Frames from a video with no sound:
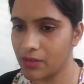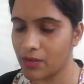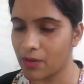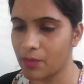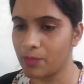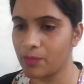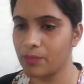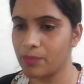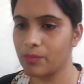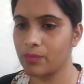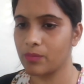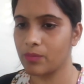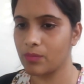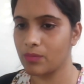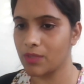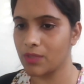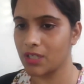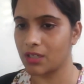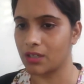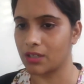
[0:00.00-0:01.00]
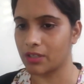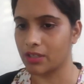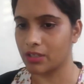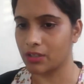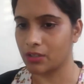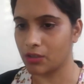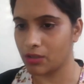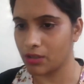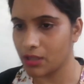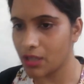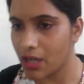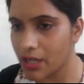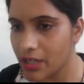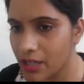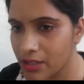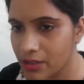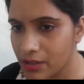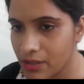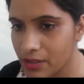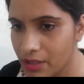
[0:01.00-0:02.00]
some
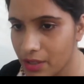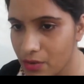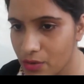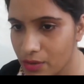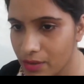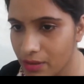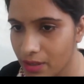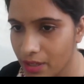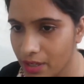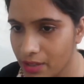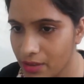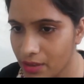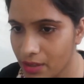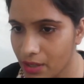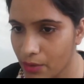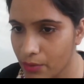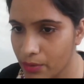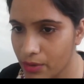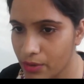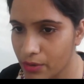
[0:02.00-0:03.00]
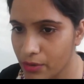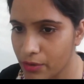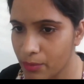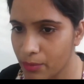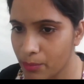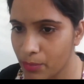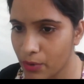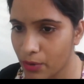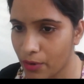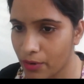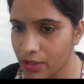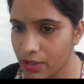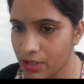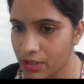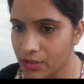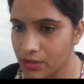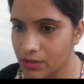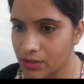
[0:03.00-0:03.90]
International Science Council's blog